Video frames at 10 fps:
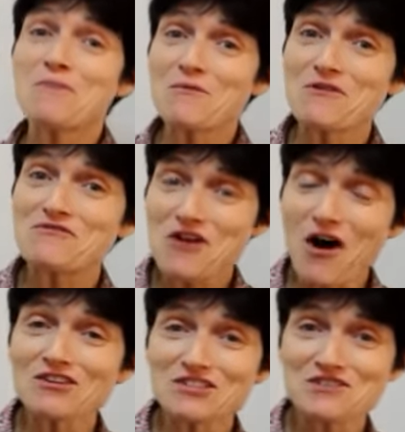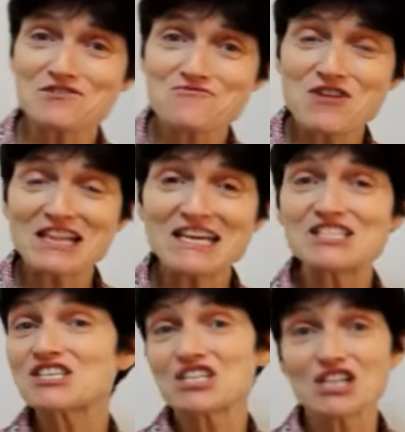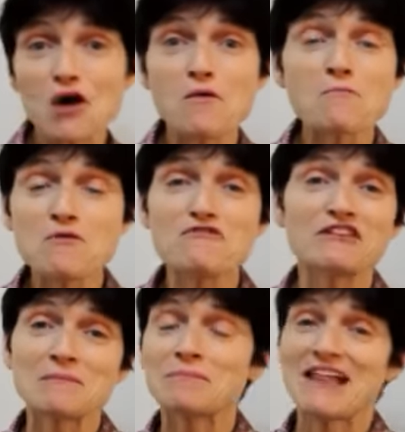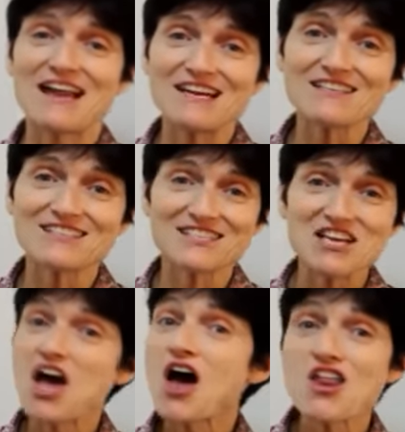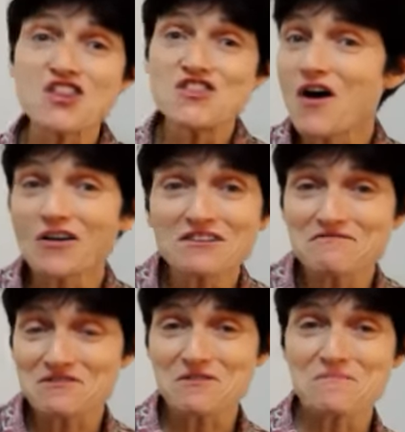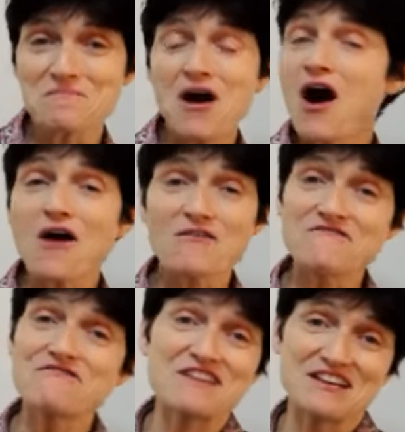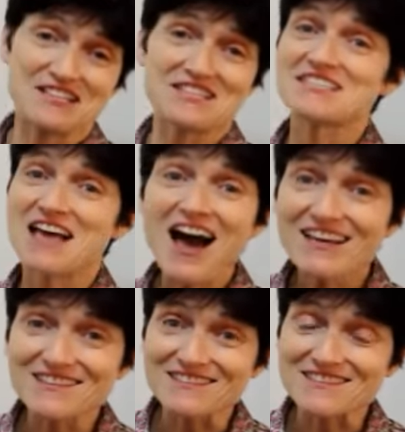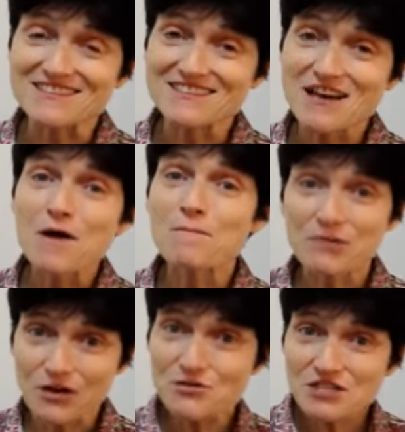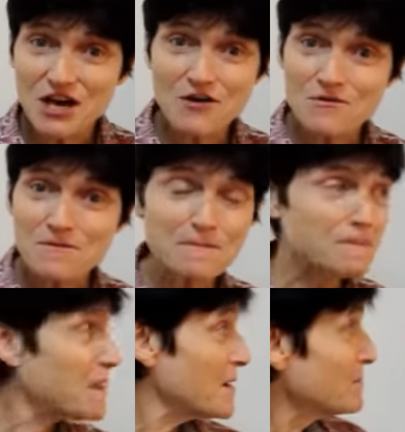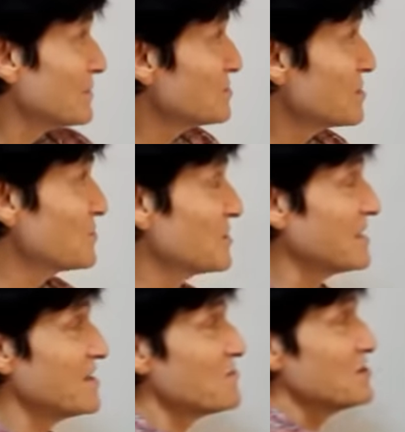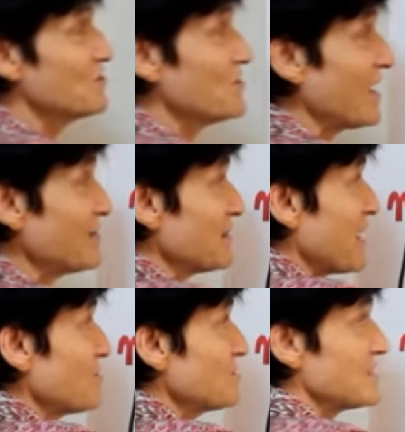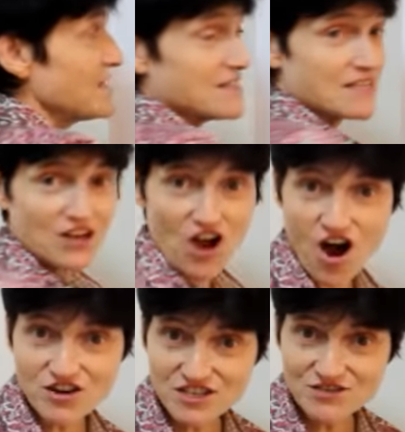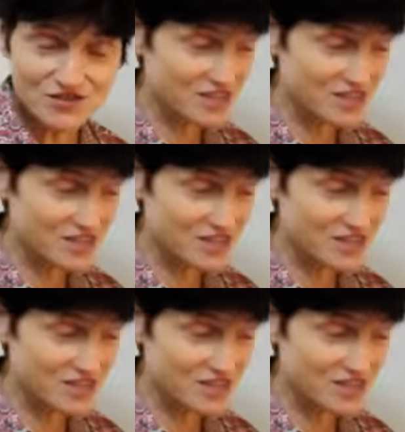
But we've got the really slower moving planets. None of them are in fixed signs. Pluto here in your ninth house is in a cardinal